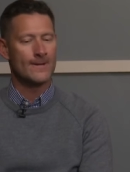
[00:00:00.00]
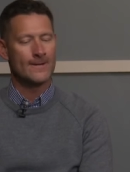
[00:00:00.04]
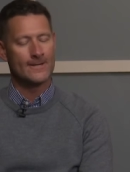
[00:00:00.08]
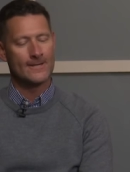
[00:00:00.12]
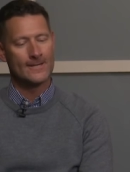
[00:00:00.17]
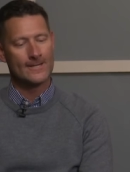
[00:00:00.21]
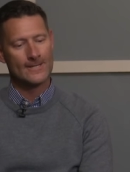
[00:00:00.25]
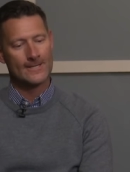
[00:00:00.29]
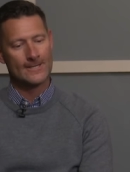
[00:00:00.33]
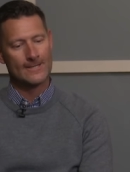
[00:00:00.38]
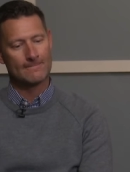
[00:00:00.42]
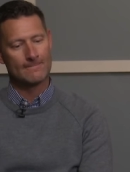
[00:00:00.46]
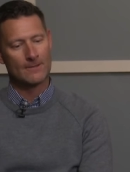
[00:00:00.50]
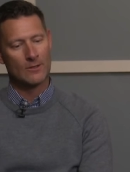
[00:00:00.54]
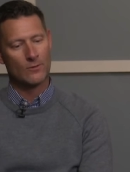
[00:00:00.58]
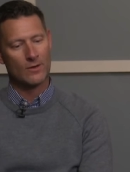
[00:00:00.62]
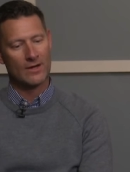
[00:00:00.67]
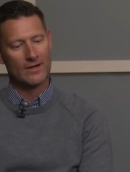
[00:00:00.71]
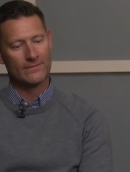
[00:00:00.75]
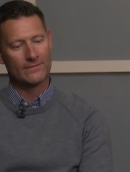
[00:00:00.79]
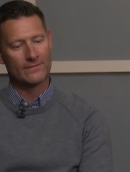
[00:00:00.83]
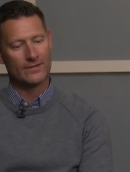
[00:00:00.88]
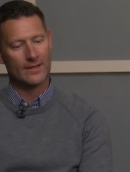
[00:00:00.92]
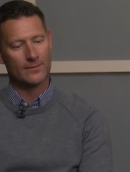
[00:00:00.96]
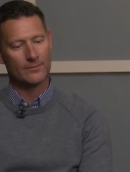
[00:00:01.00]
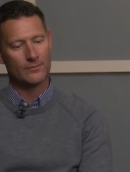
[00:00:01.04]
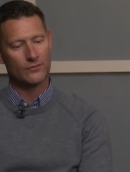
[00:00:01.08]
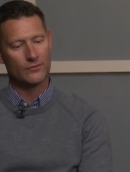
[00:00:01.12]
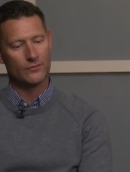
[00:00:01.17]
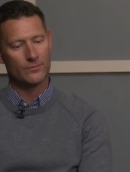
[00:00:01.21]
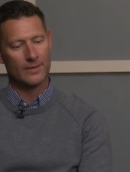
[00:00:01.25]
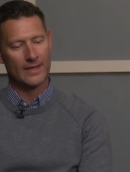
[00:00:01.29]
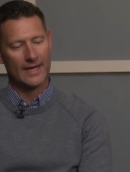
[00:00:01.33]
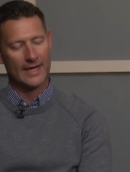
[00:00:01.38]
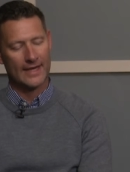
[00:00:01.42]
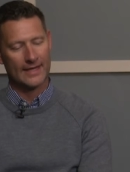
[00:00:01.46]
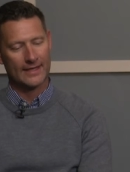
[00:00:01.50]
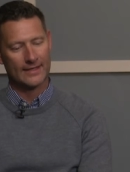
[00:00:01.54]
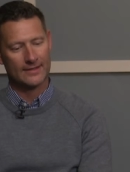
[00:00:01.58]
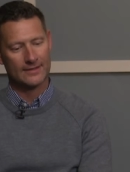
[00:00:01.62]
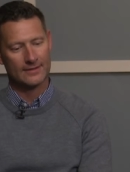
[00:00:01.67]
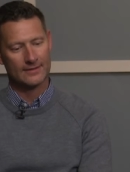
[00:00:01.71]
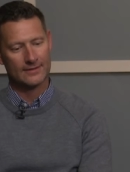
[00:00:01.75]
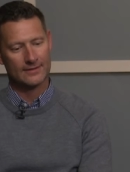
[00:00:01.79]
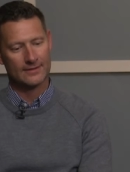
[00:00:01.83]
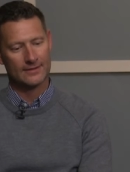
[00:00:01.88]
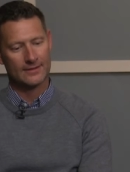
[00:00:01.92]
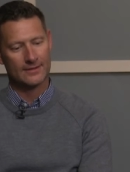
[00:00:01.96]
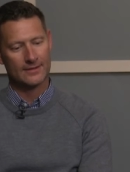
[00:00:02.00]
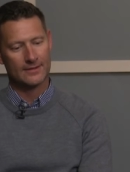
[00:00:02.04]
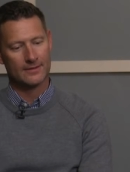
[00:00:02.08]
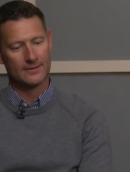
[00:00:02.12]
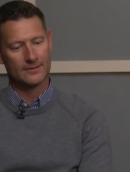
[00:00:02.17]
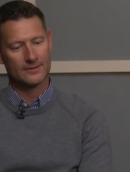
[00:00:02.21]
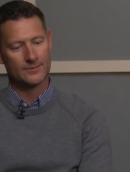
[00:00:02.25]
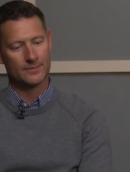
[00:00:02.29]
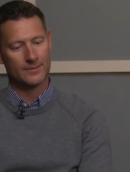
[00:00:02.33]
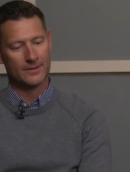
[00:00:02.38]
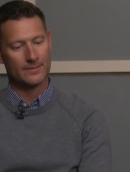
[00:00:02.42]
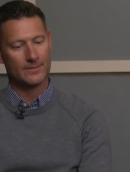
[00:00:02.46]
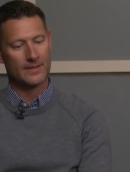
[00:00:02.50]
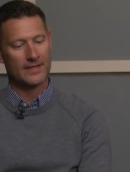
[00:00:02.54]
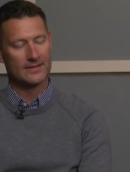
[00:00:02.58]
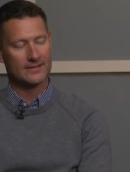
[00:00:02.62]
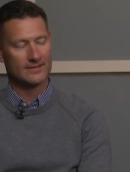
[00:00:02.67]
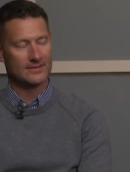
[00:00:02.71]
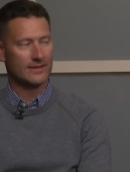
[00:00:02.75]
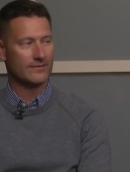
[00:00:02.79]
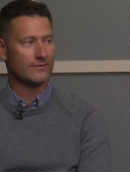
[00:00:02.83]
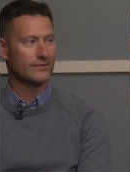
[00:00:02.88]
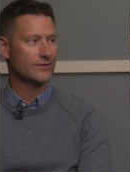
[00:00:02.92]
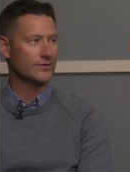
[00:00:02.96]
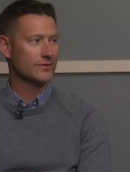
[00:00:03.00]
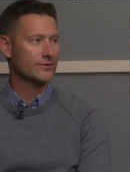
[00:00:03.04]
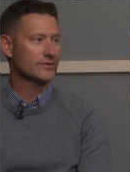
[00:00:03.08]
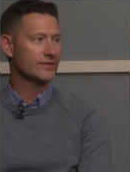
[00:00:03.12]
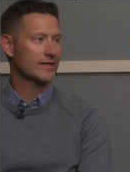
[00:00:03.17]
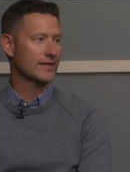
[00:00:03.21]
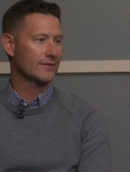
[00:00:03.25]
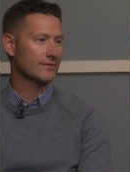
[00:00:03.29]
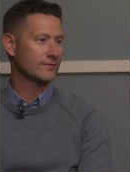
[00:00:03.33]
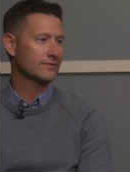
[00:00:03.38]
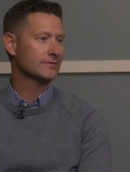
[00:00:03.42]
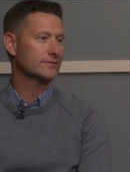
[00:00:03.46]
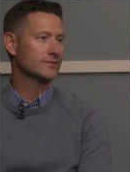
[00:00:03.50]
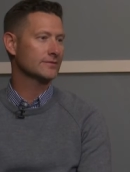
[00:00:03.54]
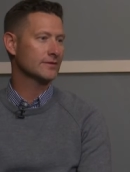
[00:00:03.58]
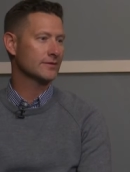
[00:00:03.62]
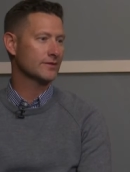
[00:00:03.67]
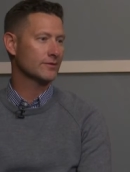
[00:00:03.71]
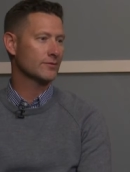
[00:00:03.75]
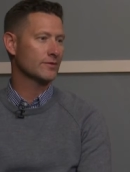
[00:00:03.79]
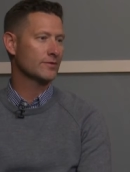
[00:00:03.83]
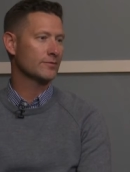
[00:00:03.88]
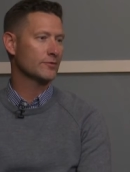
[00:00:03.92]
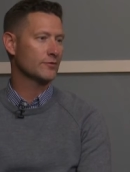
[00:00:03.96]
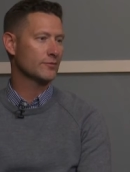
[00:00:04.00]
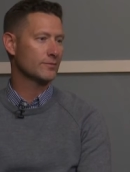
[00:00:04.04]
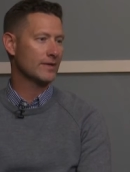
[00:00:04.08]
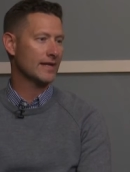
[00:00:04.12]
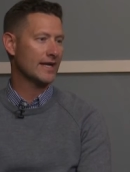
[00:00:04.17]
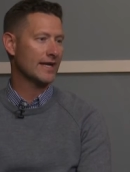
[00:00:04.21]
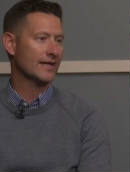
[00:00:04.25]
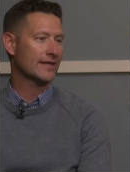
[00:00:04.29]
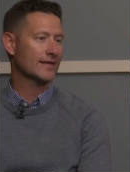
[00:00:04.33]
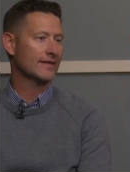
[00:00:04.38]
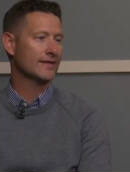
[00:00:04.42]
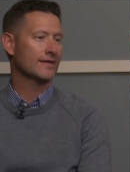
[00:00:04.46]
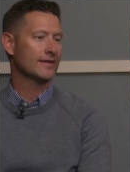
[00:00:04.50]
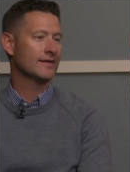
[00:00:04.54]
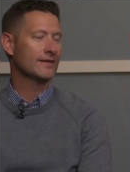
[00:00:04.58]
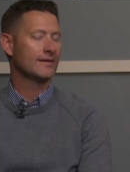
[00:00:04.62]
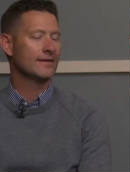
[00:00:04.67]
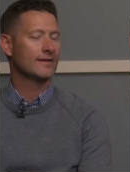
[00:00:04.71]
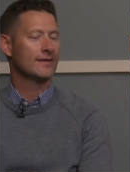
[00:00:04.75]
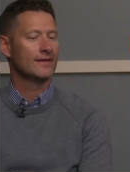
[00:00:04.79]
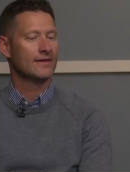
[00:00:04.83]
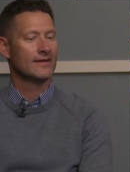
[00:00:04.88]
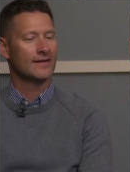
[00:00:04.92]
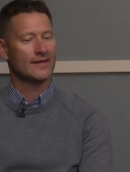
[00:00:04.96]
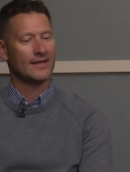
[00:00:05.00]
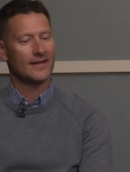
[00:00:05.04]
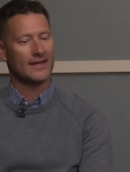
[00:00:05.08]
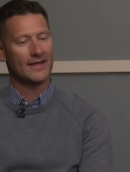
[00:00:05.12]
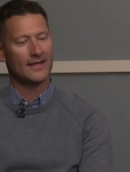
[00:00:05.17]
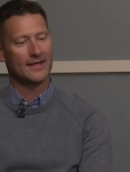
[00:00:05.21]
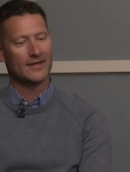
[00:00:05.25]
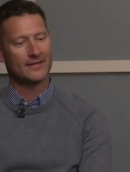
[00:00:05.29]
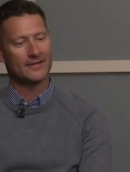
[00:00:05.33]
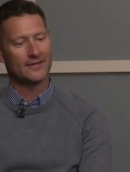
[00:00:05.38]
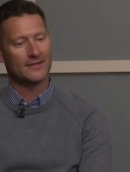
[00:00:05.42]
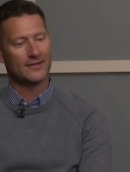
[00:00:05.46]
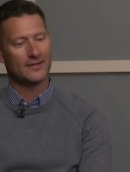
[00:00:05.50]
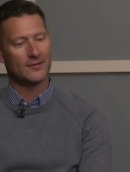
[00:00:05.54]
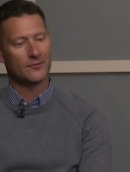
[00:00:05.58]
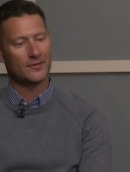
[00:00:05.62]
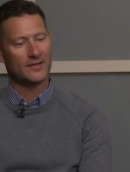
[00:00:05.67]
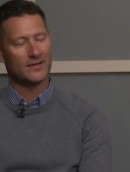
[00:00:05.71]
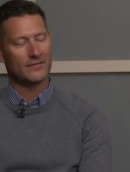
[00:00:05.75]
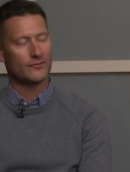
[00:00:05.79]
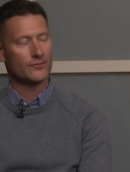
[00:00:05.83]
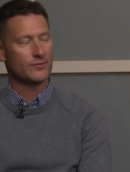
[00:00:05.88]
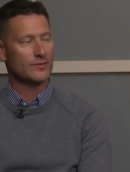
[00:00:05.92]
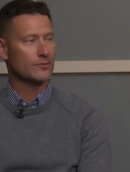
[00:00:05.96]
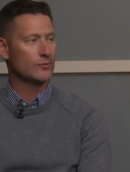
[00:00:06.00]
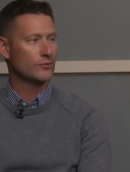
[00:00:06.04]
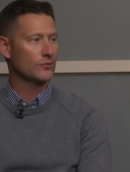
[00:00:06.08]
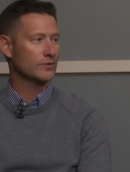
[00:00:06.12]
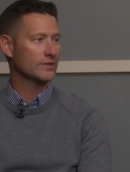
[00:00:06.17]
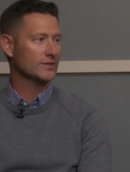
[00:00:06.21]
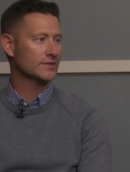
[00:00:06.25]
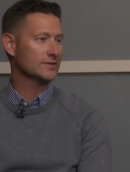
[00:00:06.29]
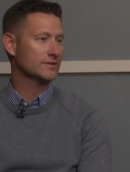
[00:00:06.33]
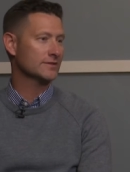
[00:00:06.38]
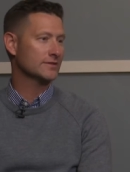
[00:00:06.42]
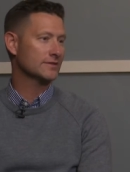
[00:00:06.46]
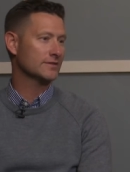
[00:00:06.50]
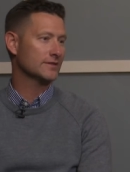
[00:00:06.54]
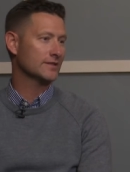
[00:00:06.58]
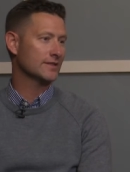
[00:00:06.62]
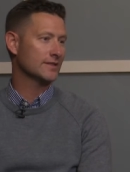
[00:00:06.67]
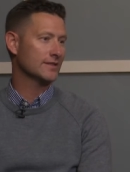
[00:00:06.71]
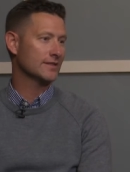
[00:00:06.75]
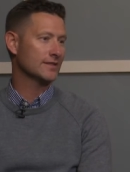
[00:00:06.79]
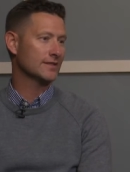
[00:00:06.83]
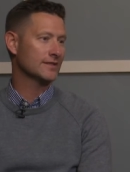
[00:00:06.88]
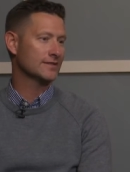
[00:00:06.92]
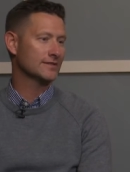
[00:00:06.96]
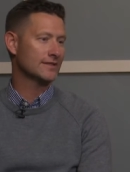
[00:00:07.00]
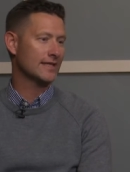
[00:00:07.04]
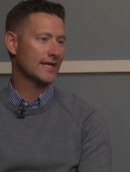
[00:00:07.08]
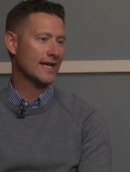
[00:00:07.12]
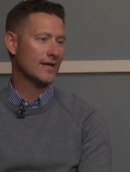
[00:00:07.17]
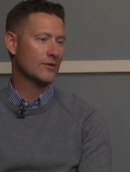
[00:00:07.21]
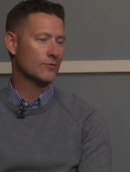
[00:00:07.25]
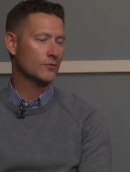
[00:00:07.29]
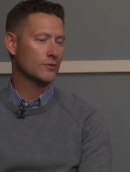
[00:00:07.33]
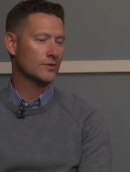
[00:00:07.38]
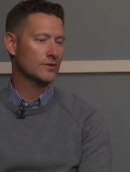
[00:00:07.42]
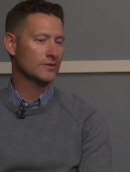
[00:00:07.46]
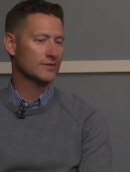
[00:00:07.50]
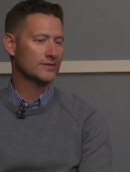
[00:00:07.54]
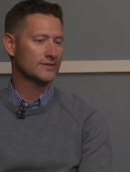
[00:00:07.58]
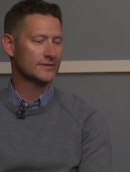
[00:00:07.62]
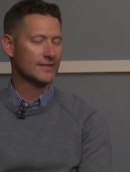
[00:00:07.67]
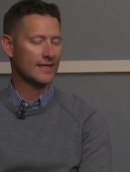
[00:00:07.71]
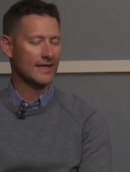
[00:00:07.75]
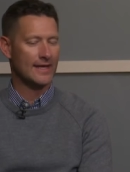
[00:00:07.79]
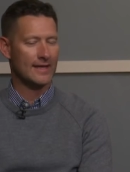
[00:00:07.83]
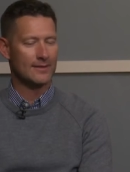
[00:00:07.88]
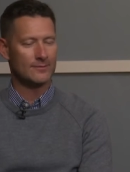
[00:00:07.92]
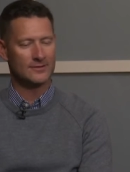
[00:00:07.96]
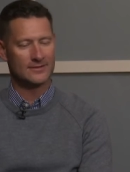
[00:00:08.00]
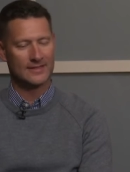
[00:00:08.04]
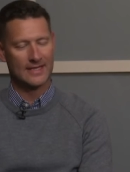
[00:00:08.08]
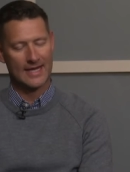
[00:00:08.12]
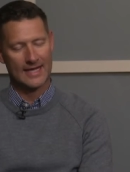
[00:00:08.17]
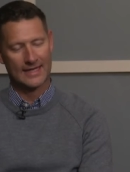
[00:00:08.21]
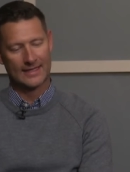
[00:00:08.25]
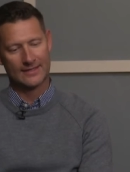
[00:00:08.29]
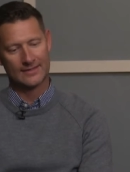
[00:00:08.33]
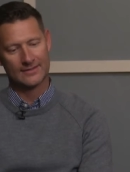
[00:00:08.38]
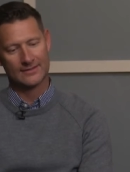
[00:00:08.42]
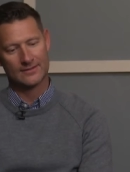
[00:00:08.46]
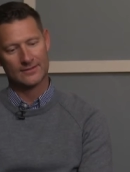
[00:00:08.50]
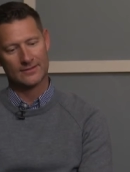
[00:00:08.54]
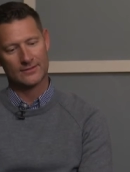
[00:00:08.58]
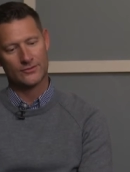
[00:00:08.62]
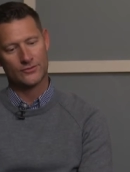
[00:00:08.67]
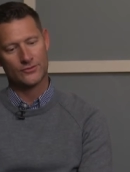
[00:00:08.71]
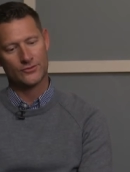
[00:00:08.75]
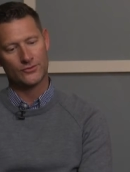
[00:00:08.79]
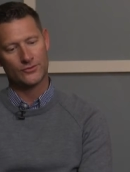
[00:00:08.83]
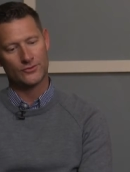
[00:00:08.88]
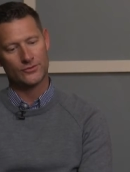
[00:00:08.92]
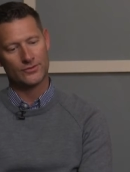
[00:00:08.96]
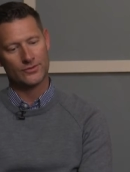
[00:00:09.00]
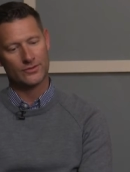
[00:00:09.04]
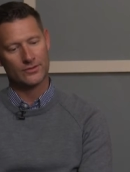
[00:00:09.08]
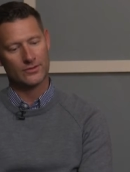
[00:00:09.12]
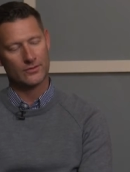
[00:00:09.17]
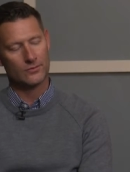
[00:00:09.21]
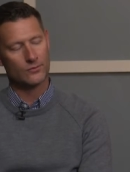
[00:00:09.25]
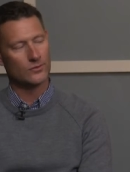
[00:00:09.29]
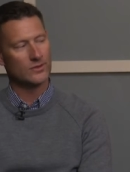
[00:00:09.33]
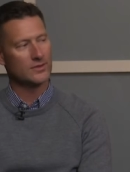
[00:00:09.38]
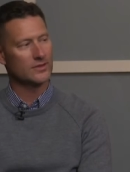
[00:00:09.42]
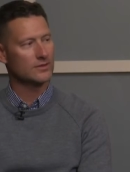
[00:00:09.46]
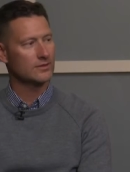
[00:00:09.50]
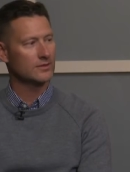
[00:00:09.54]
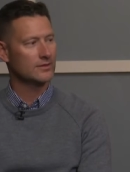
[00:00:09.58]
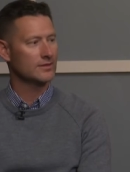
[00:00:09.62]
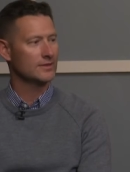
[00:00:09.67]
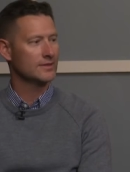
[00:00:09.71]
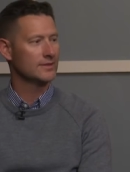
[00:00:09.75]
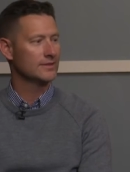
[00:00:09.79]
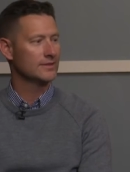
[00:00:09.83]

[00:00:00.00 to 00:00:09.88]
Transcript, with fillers: uh, my wife and I moved back. Uh, it's been about seven years now that we moved back. And uh, we have three boys uh, Zach, Will, and Sam. Zach is a junior, and Will